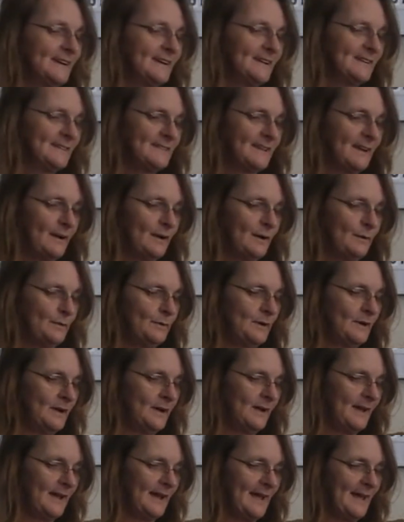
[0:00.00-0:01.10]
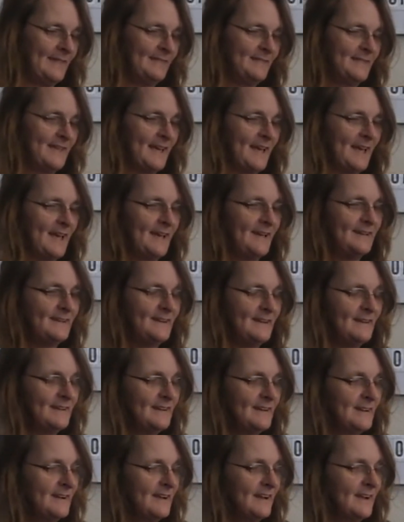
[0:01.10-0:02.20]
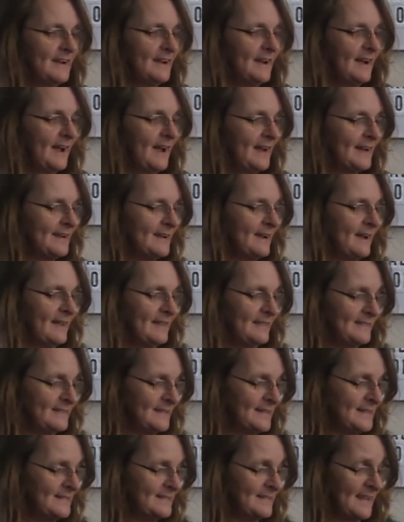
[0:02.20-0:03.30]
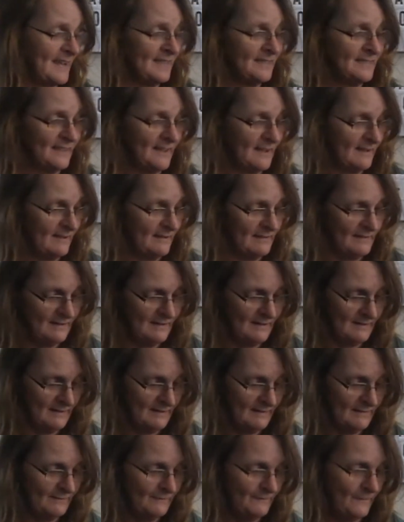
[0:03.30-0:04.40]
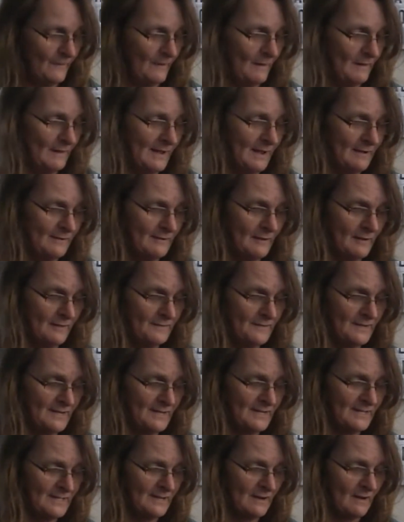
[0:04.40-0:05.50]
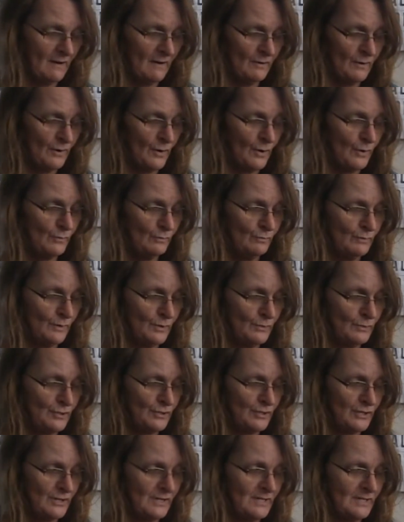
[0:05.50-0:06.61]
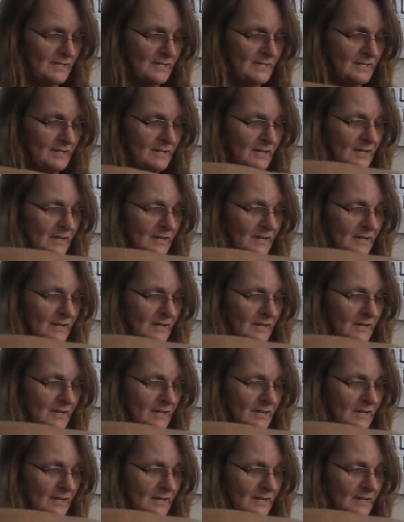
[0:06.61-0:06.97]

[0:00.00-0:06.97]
So, and then I got these in the fallout on these are ferocious,